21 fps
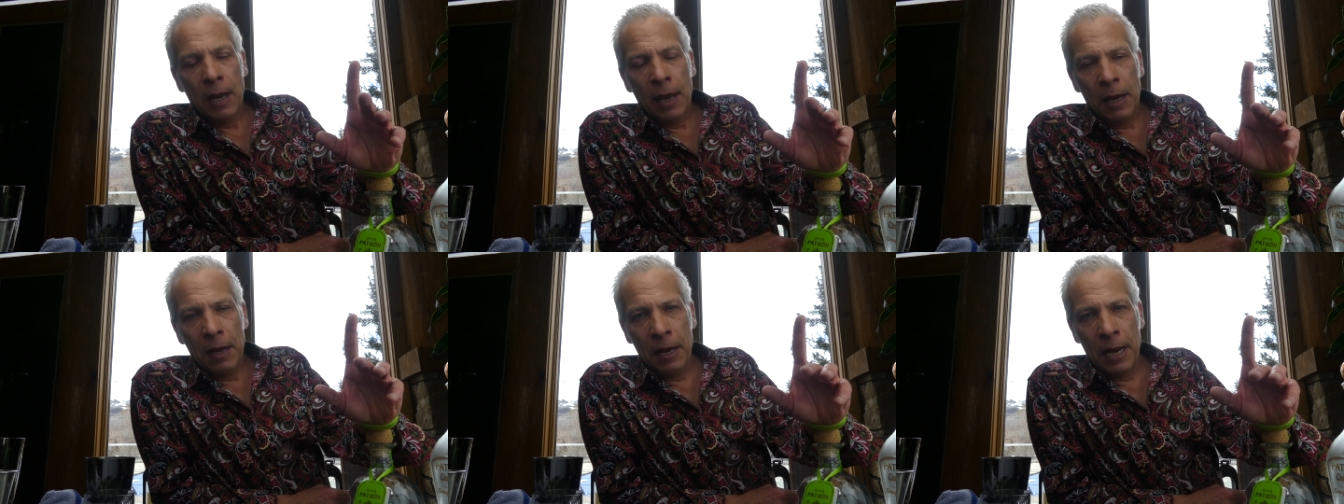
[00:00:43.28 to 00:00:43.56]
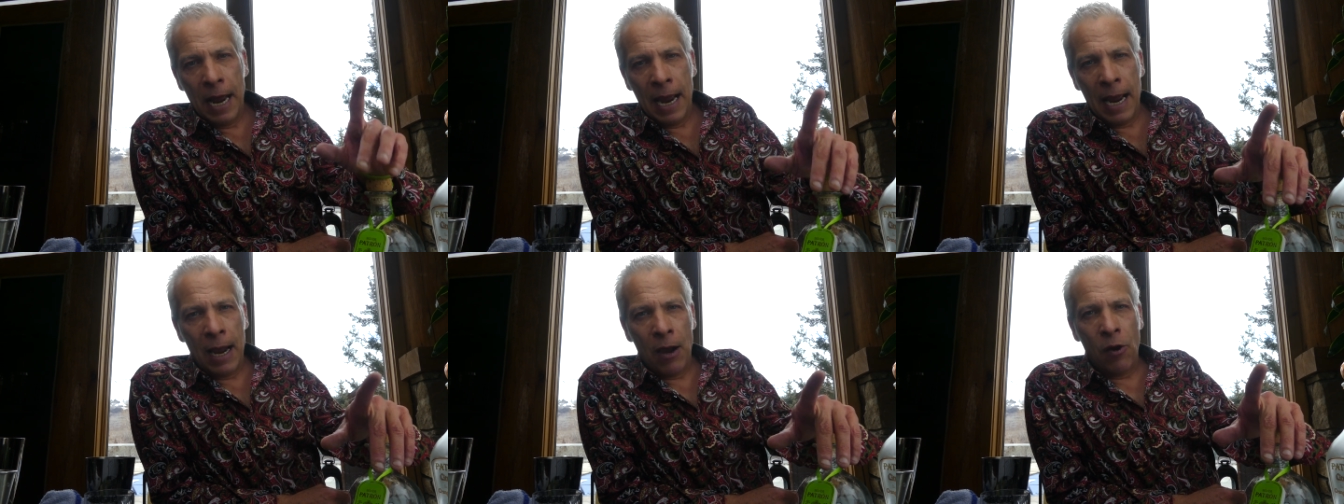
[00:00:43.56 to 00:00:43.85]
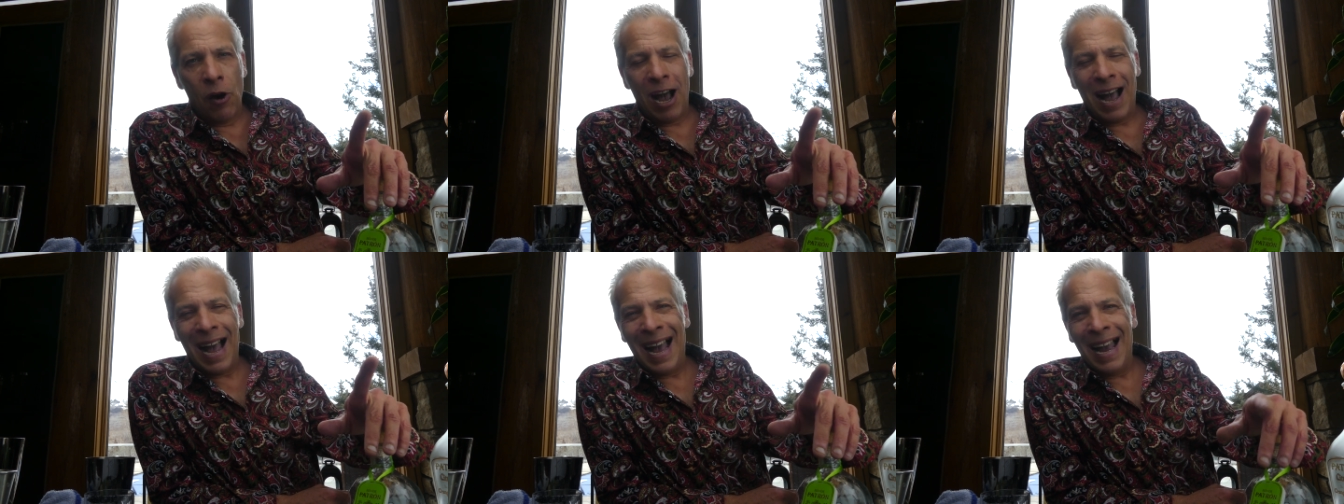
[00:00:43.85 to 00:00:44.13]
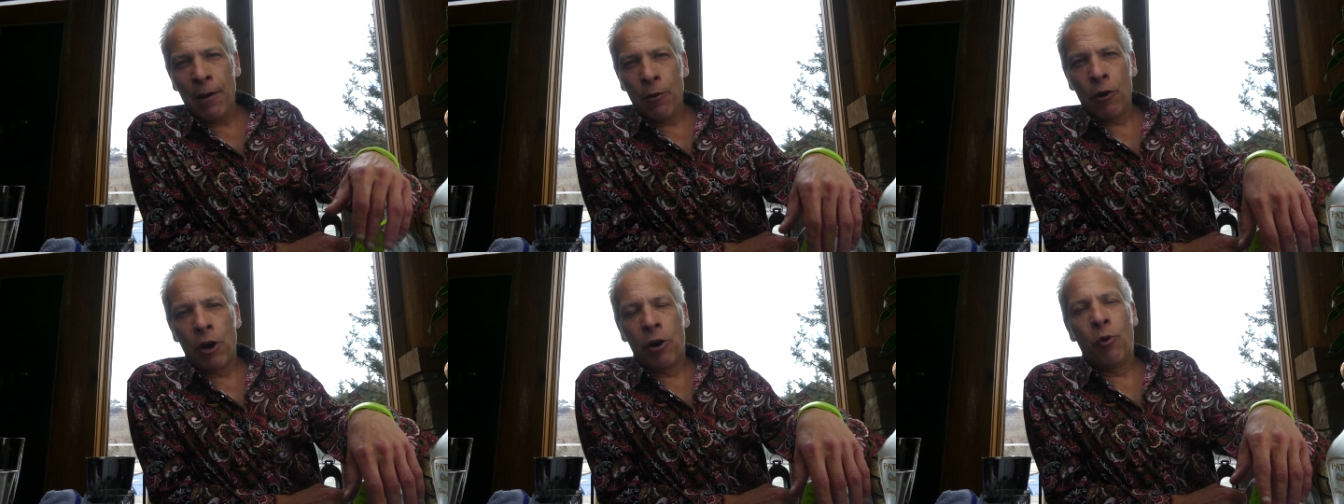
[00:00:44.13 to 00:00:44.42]
Now,
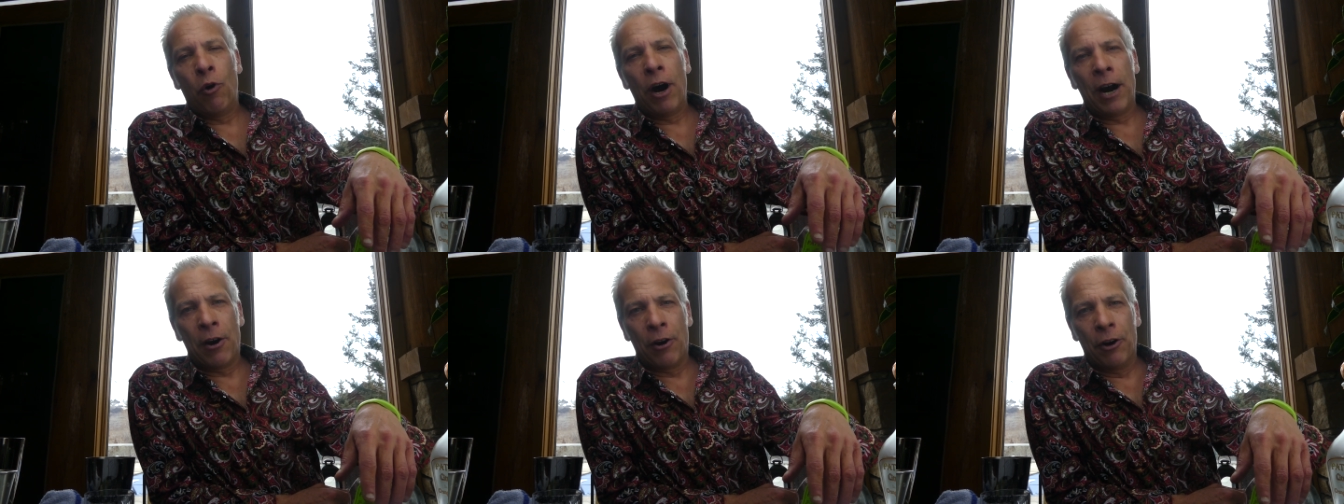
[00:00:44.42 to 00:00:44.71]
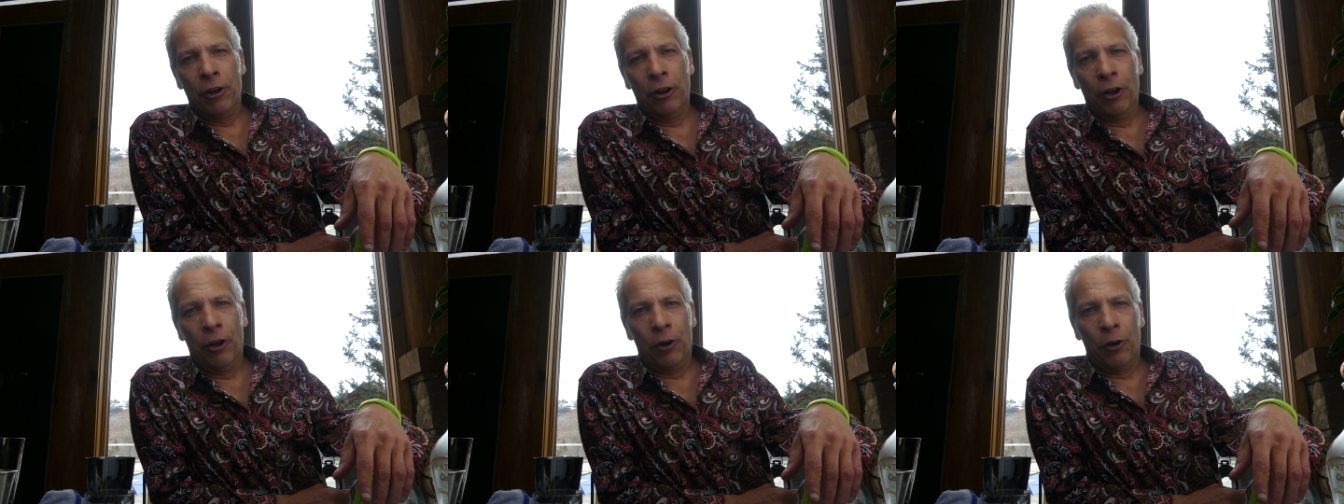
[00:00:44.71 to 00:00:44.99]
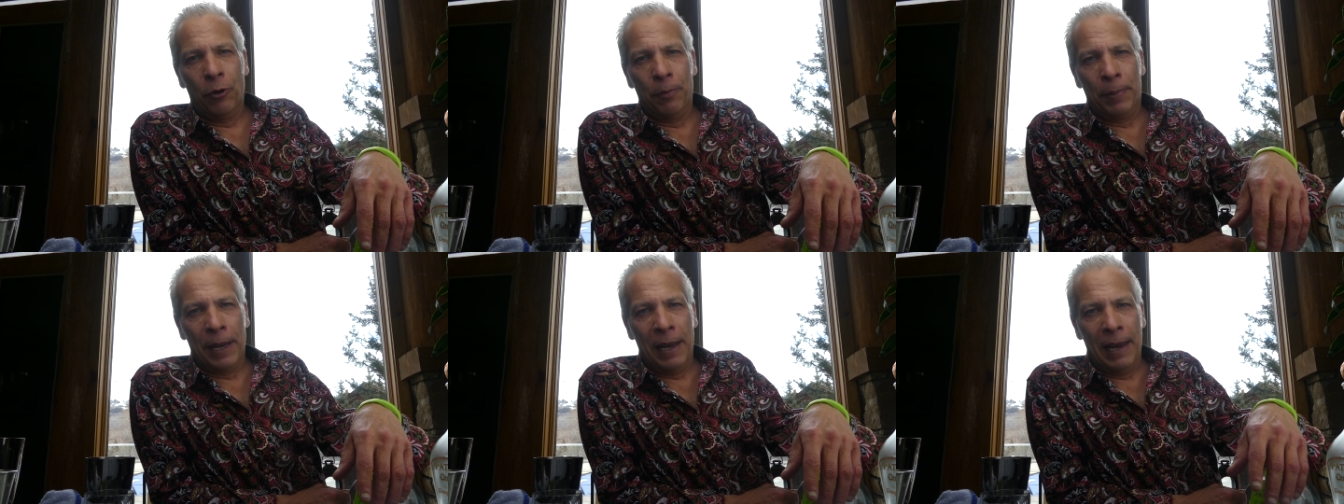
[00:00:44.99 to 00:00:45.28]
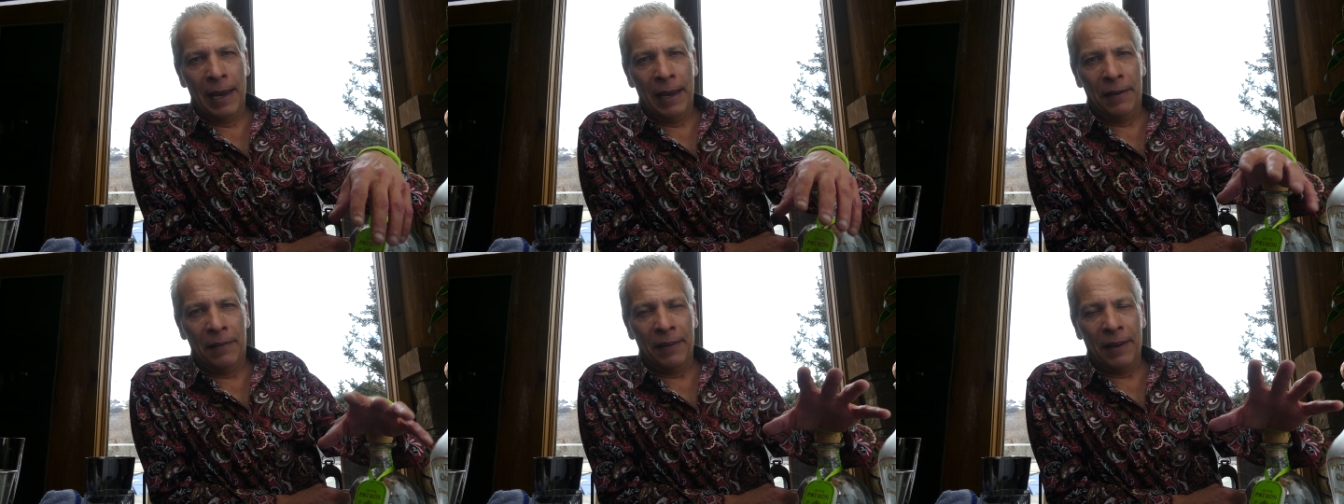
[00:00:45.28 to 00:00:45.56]
I require a little
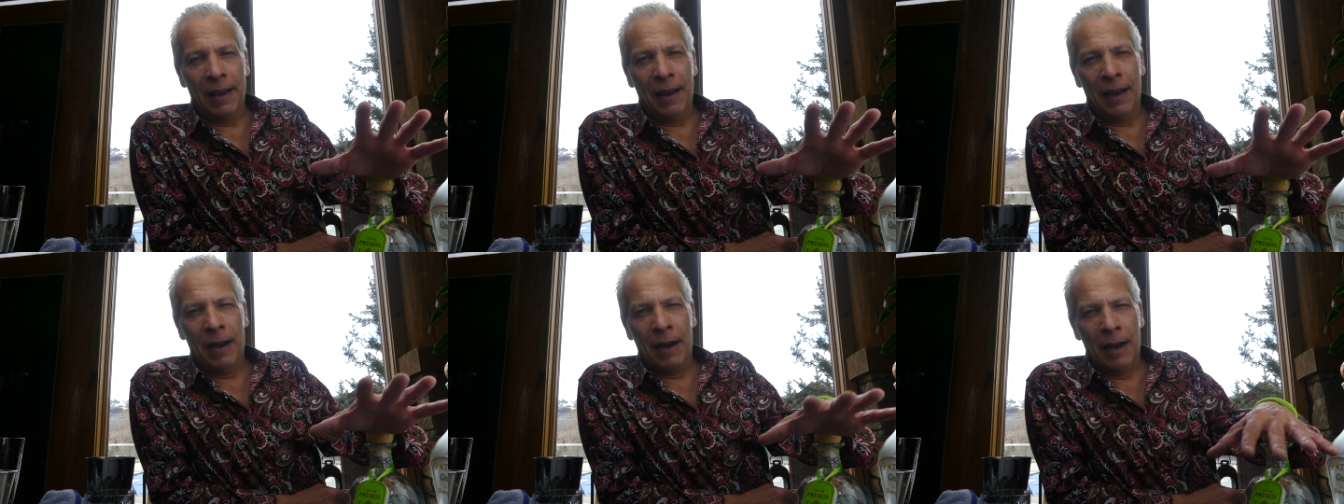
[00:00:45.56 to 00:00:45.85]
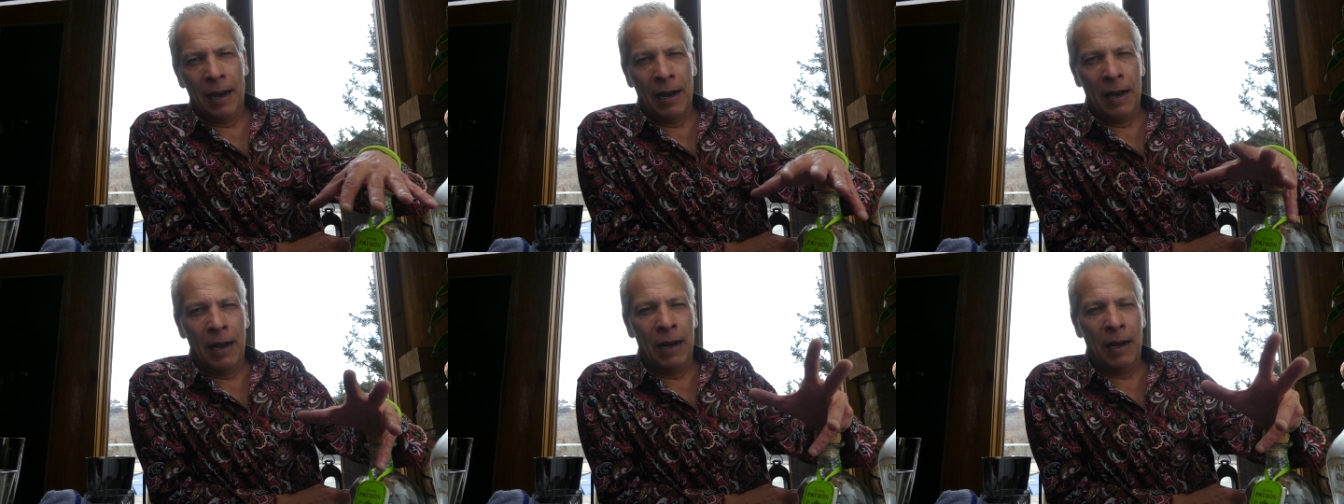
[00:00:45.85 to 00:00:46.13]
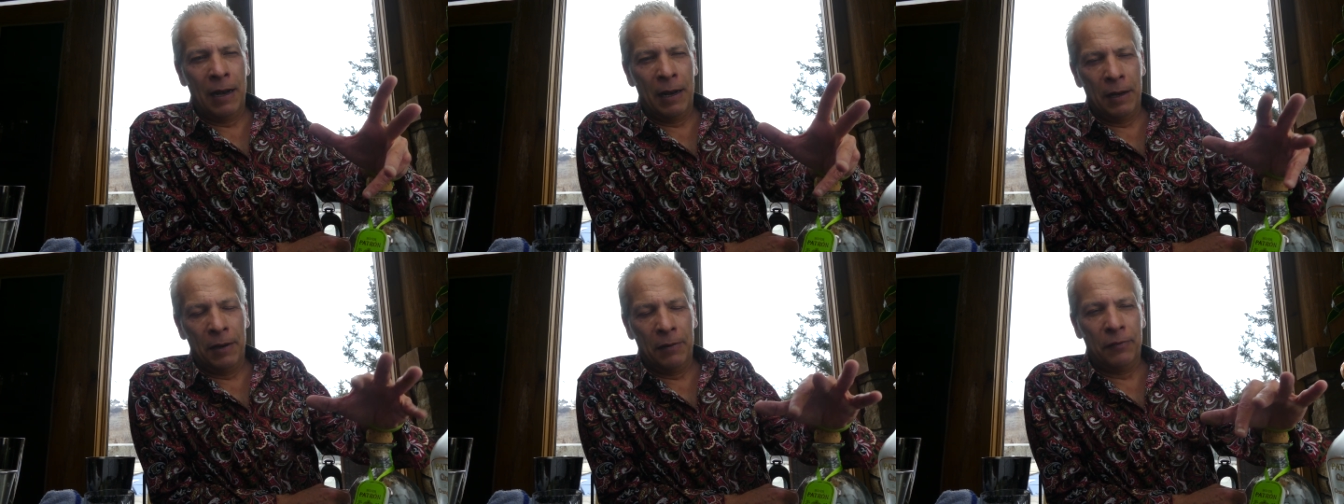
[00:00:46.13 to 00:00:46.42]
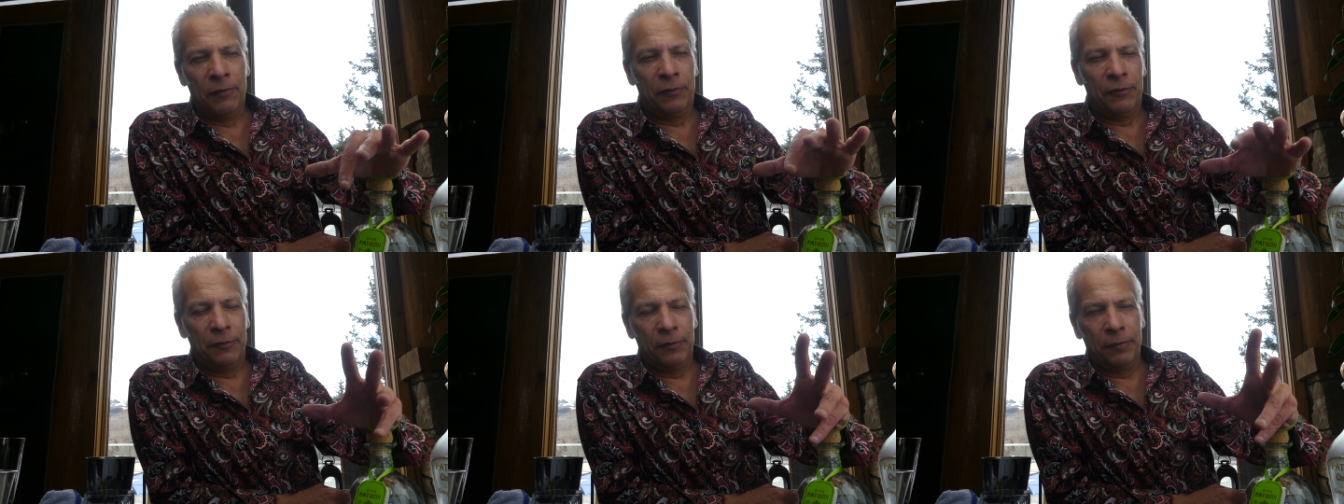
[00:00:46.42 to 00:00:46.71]
bit
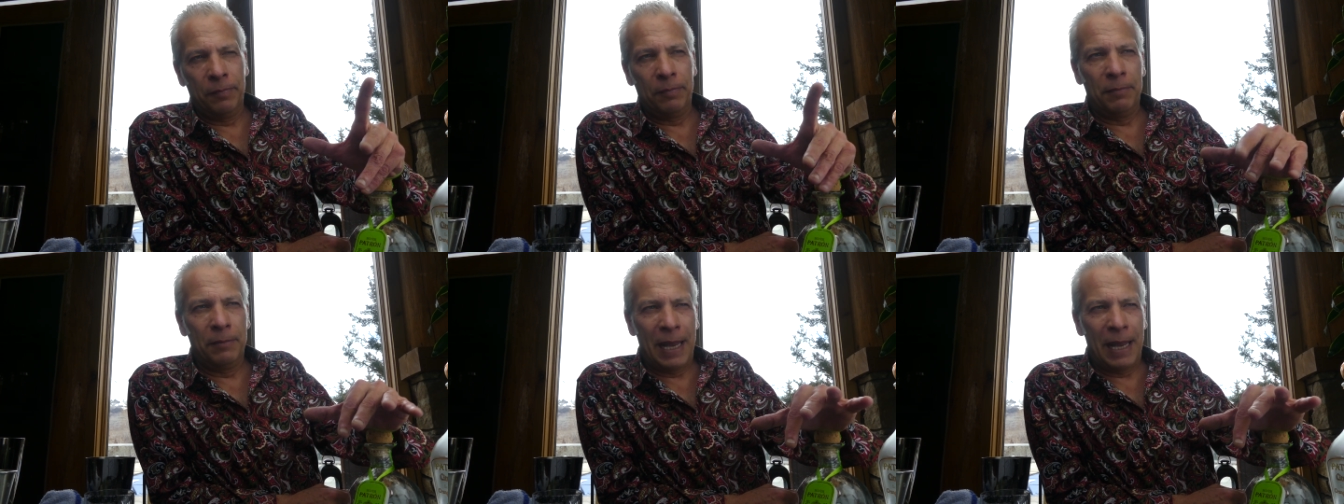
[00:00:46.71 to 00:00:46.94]
of